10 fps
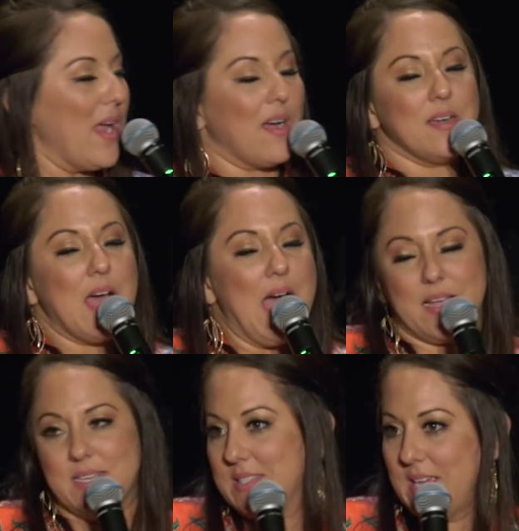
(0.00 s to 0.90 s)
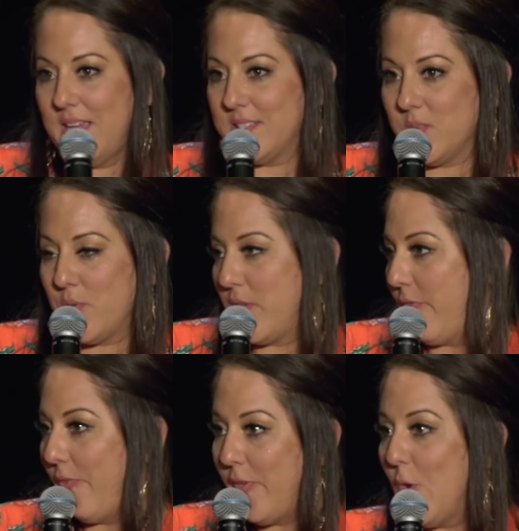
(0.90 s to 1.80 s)
We are not content with a
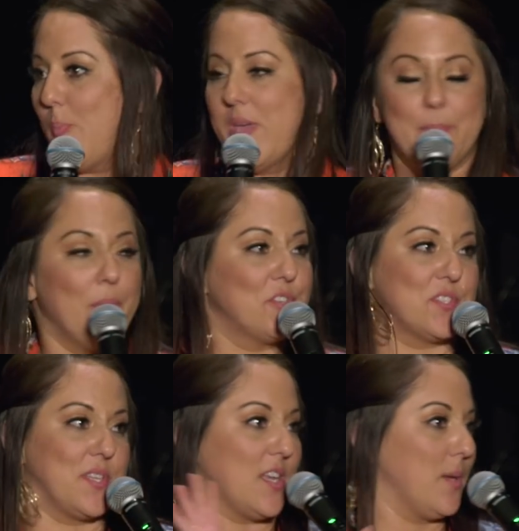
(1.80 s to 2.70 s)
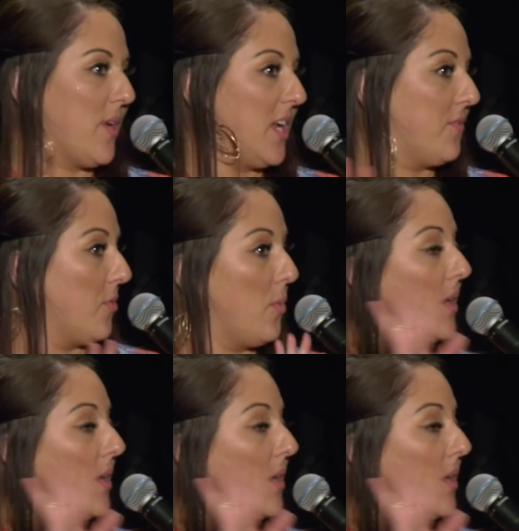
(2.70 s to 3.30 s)
few people just getting a breakthrough.